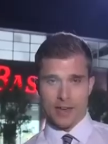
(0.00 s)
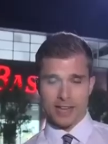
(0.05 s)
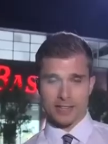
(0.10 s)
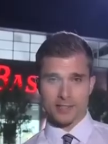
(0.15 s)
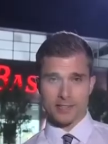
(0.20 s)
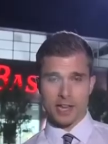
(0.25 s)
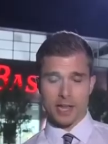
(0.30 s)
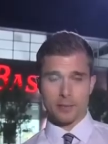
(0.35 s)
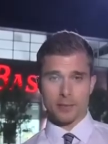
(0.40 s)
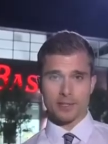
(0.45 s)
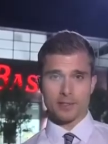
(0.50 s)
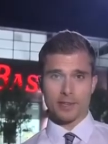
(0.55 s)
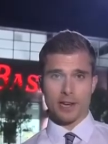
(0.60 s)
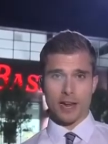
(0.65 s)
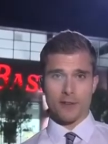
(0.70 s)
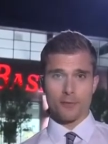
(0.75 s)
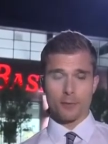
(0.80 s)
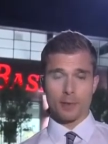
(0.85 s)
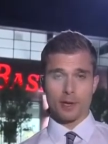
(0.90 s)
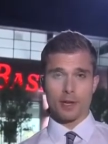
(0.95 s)
that statement
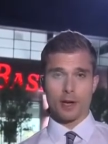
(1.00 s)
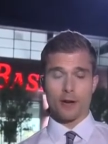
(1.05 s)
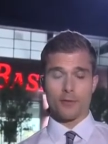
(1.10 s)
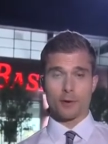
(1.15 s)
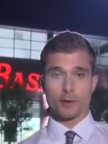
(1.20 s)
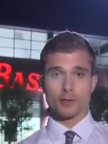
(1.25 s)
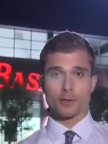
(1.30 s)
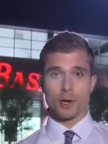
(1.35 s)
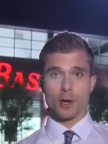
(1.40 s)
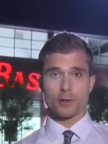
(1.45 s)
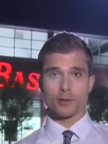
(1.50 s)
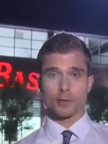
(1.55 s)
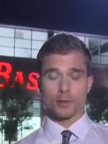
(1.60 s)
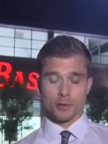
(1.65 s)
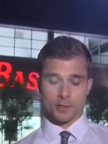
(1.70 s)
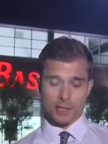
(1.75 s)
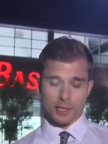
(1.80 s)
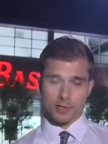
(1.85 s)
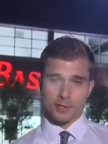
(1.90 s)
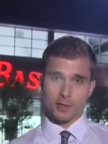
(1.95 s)
tonight from the governors also
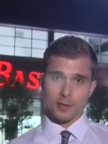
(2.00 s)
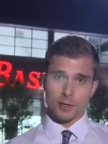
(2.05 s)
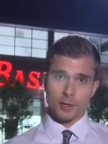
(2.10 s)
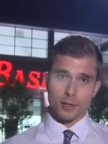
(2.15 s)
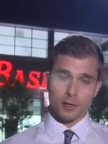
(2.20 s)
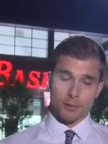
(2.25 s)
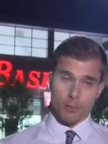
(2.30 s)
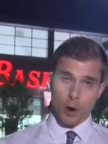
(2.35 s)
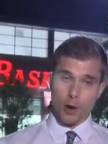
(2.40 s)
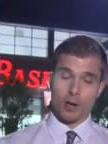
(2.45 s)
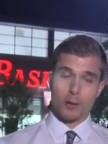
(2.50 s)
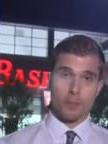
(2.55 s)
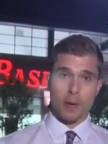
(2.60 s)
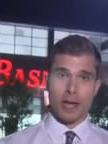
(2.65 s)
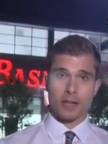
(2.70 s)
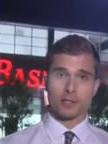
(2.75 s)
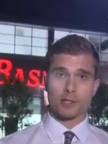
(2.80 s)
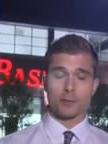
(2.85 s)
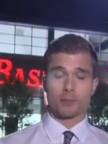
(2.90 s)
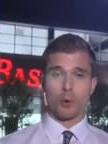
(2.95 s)
says that the Market
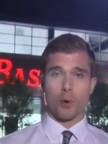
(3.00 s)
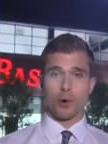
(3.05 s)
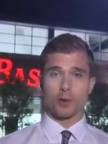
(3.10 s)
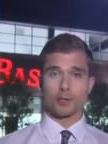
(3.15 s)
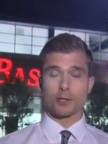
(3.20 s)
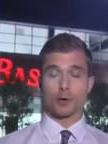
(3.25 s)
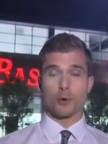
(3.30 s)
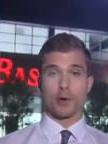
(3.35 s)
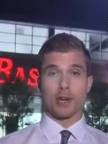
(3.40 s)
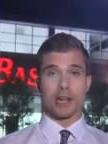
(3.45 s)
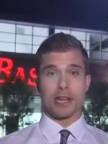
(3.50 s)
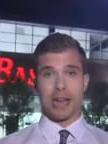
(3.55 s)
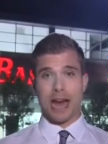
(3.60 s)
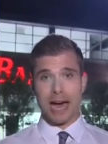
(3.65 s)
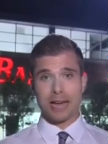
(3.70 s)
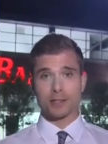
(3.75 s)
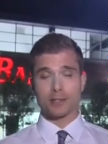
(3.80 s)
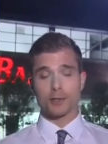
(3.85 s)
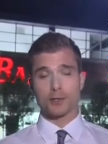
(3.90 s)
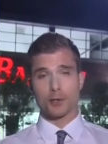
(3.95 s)
Basket Board has agreed
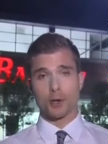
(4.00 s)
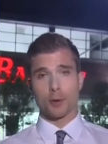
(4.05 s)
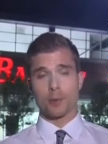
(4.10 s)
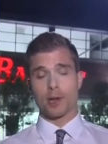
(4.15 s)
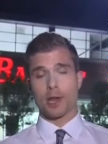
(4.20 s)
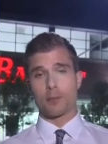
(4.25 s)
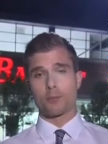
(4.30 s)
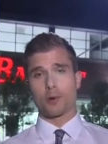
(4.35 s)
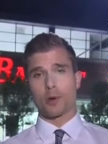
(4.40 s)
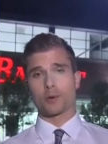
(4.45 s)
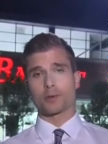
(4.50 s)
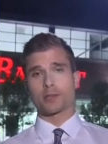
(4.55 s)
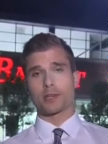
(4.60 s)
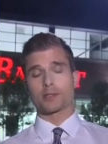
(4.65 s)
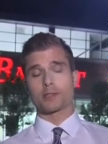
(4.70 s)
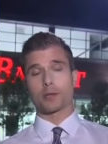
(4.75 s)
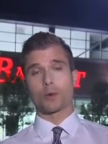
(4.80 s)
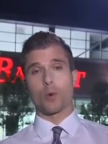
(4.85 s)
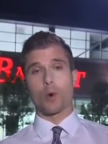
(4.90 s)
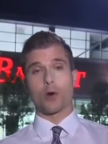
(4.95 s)
not to terminate
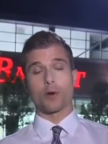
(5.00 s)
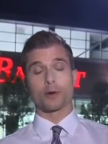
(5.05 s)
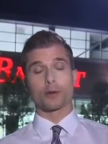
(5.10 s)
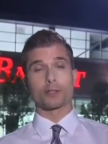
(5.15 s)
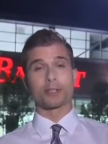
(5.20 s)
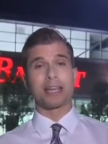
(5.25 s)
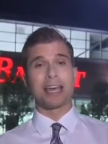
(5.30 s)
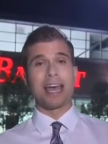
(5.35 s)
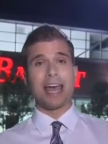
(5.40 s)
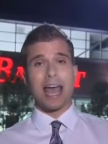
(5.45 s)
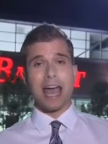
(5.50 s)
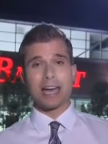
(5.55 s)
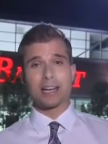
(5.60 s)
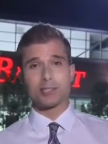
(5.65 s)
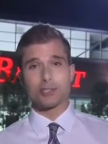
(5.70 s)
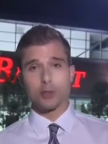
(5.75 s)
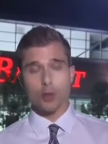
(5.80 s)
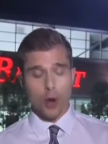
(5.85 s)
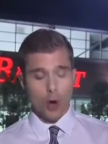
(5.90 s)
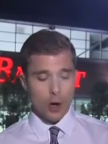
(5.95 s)
protesting workers
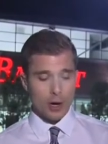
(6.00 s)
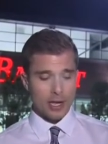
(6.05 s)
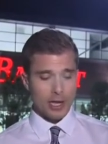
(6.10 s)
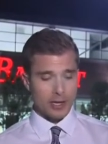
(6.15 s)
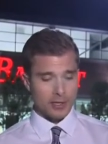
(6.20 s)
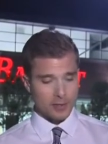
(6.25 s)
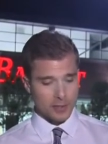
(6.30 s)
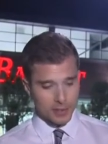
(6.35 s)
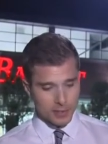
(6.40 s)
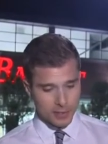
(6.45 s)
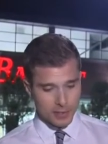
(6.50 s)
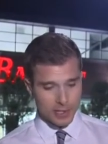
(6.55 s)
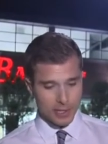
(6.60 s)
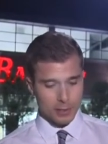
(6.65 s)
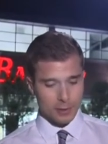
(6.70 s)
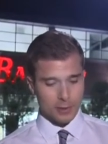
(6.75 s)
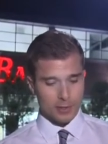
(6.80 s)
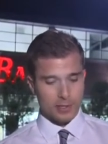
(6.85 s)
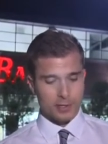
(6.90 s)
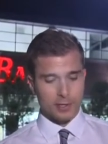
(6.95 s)
as long as this
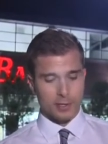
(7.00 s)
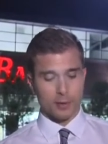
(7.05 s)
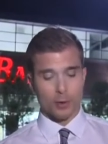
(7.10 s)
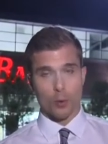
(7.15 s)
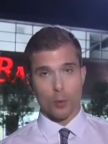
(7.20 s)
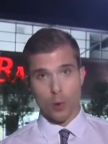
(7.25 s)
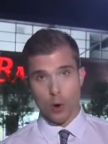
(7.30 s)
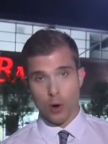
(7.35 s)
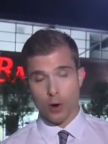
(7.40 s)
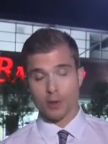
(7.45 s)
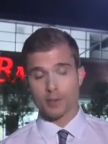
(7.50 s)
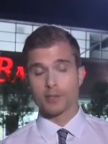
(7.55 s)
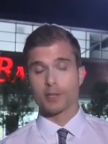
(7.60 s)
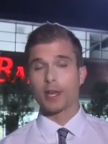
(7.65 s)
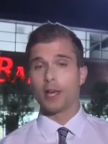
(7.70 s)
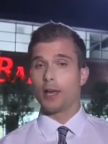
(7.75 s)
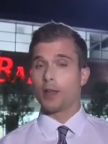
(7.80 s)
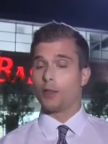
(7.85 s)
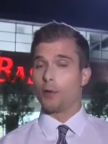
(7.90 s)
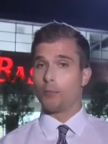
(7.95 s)
deal is in the works.
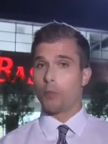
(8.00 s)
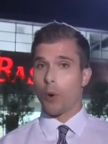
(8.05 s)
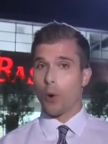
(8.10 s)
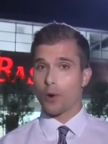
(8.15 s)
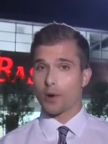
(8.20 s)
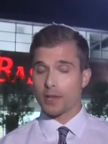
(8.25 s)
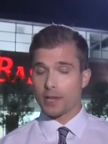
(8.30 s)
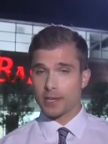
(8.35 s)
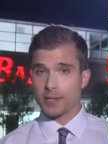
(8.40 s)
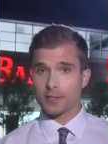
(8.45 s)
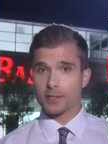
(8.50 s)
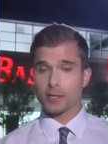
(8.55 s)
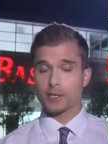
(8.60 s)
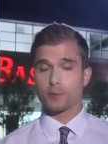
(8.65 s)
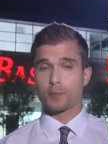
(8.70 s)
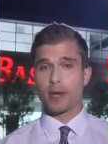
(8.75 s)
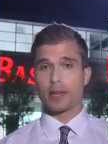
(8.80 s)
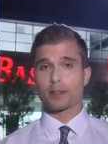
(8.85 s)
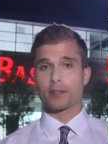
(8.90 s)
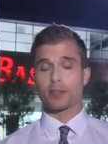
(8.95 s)
The board is
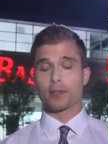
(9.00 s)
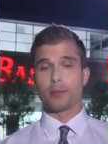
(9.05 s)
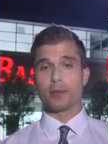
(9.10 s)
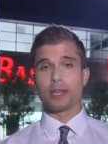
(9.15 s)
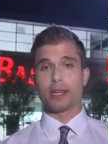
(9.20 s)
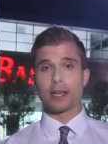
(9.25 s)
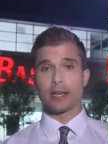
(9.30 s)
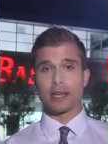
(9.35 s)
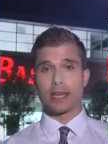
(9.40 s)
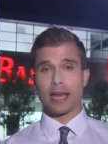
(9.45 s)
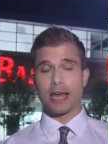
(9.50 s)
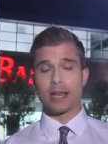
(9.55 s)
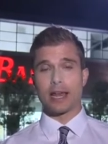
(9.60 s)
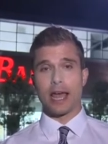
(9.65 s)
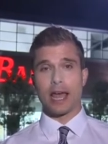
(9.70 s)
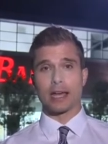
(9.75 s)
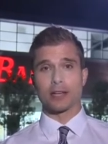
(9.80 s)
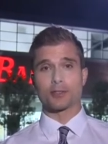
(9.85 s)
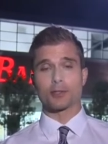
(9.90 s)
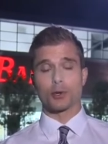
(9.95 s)
expected to meet again
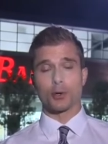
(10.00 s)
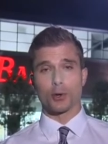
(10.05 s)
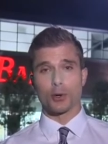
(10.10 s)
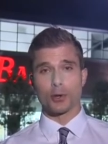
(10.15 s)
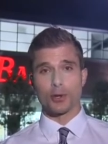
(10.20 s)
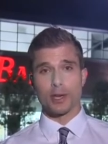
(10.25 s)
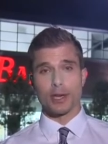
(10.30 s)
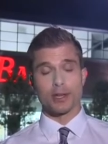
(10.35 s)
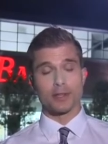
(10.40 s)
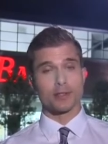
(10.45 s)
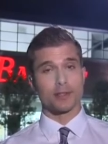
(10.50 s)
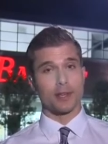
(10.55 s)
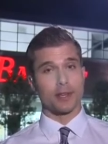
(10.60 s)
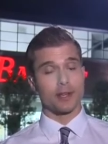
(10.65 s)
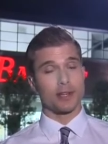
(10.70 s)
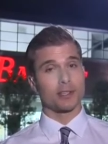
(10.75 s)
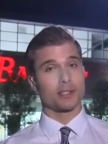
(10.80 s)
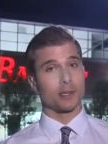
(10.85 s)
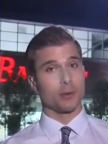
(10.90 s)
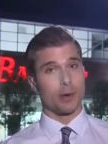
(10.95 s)
as early as
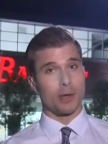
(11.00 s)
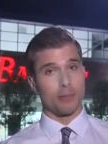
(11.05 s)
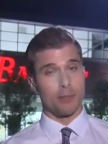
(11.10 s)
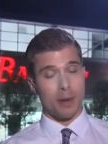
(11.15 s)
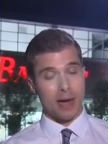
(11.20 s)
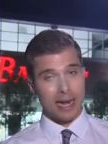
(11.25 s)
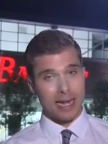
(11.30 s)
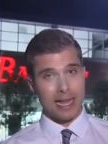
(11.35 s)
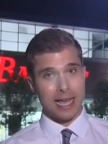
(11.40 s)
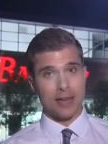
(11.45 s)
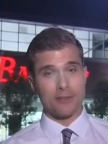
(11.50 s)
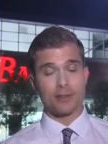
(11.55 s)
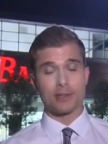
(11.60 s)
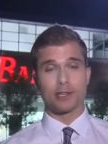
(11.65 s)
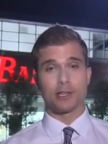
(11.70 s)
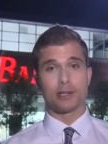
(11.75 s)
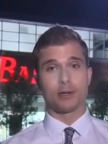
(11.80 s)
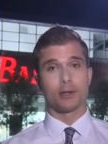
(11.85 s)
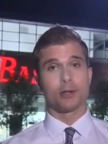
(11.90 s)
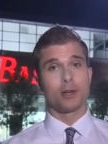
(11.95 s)
Sunday, so we might have a
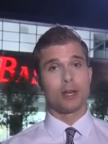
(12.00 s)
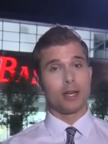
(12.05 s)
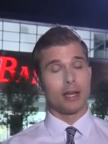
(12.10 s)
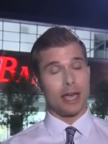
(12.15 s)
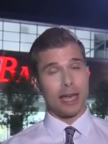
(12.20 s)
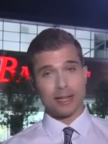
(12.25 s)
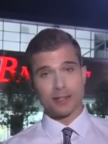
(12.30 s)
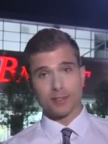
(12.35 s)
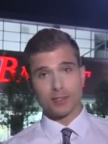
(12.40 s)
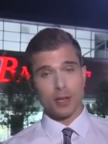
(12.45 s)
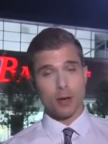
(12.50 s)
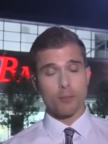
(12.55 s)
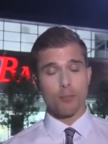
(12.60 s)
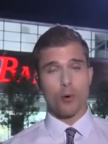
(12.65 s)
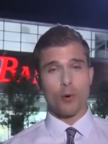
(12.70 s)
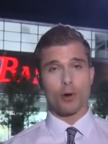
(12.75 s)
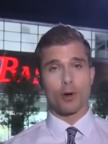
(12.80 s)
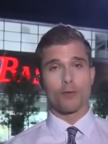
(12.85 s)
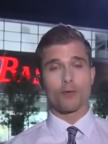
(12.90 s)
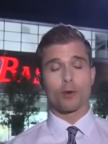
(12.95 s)
deal at some
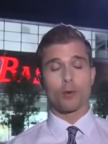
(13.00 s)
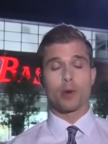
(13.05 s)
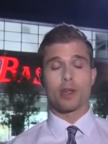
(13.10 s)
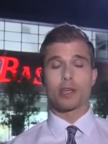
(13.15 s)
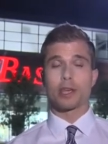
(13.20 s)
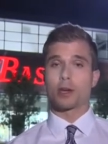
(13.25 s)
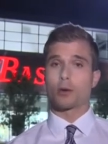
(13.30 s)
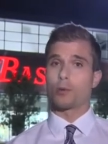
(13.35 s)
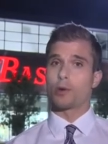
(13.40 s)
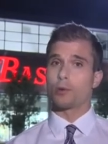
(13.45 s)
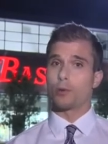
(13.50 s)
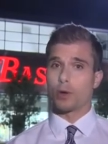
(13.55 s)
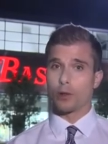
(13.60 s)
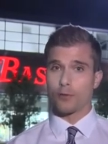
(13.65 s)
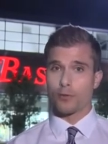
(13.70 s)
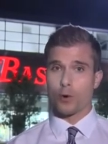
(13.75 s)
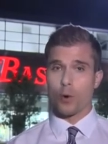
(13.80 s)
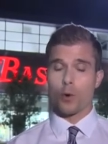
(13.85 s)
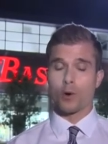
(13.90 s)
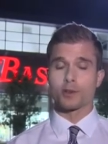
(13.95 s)
point over the weekend, and we will,
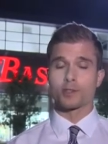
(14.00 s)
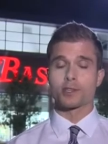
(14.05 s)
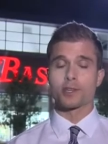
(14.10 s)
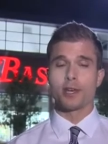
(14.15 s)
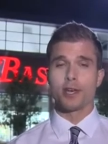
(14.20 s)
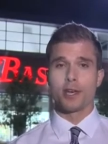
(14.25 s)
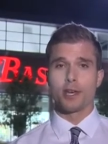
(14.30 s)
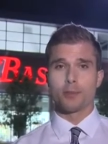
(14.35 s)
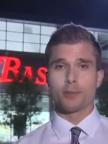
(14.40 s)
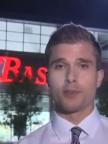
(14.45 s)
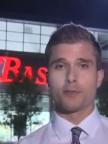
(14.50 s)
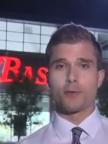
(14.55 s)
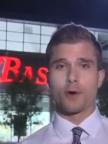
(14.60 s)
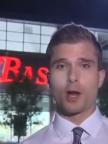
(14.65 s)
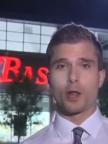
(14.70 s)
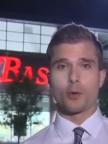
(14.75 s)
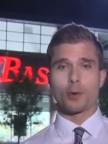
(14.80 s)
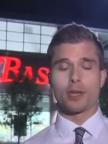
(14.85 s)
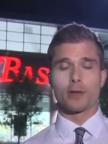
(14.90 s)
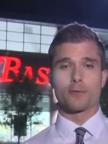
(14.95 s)
of course, be
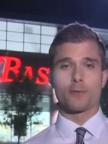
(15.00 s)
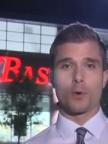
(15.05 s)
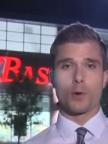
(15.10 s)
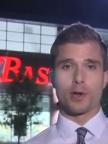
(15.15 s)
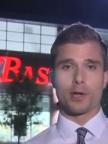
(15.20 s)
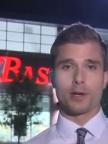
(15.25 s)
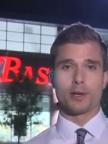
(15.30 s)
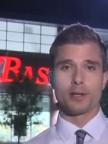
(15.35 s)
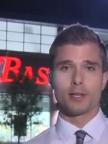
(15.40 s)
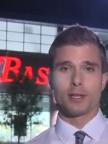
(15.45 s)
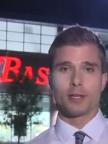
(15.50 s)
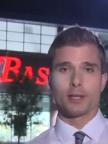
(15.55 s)
following it for you.